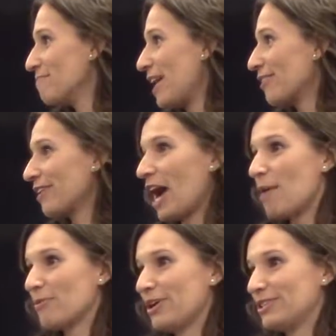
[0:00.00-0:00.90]

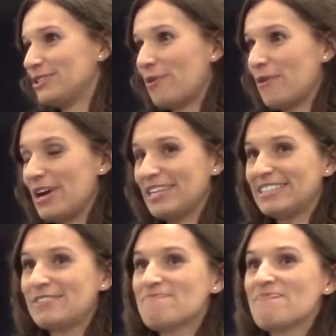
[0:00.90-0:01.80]
battery-operated toys.
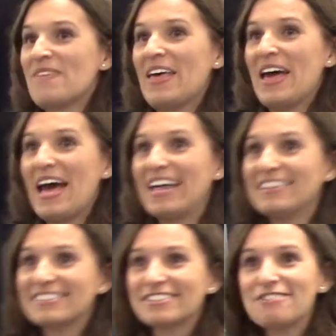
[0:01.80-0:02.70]
And
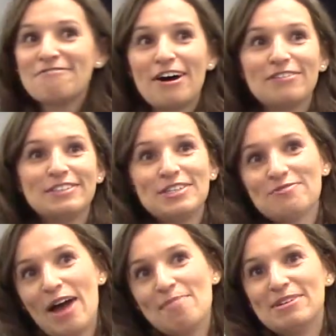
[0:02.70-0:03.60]
this little velveteen
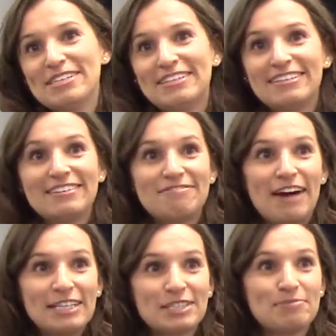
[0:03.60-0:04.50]
rabbit
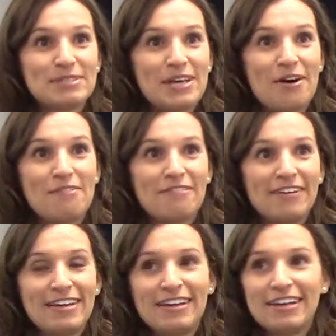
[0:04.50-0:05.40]
finds himself
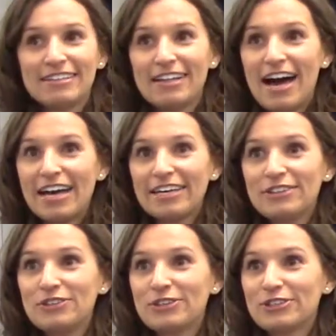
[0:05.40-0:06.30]
lying in
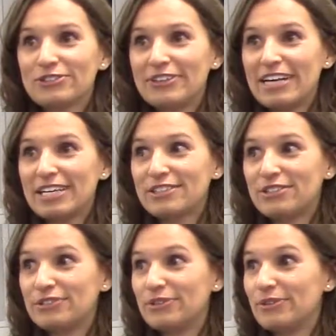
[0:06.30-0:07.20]
the nursery next
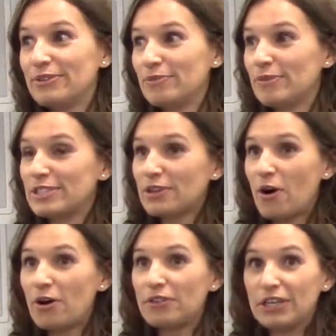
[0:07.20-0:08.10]
to what's
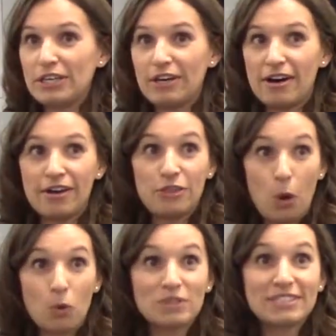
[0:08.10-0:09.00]
called the
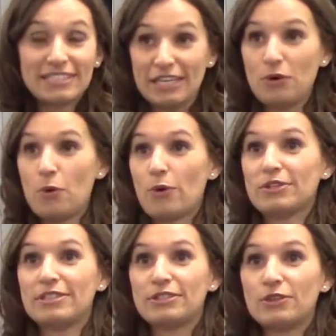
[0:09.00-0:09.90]
old skin
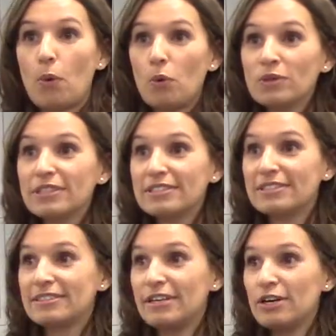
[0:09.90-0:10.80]
horse. It's the
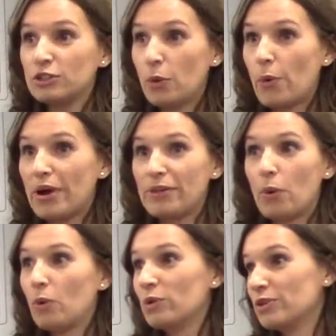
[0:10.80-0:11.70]
oldest toy in the
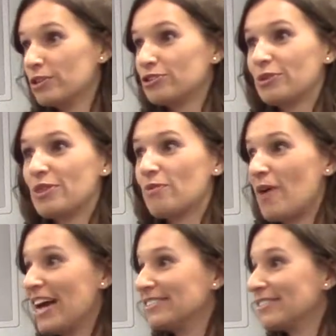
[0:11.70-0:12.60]
whole nursery, the
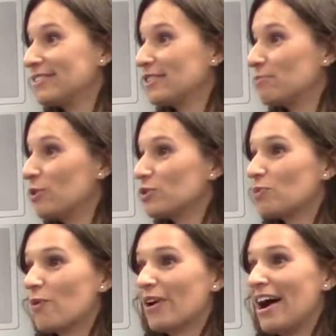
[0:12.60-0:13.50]
wisest, the most
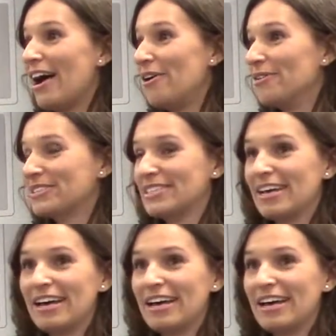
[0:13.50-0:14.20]
worn out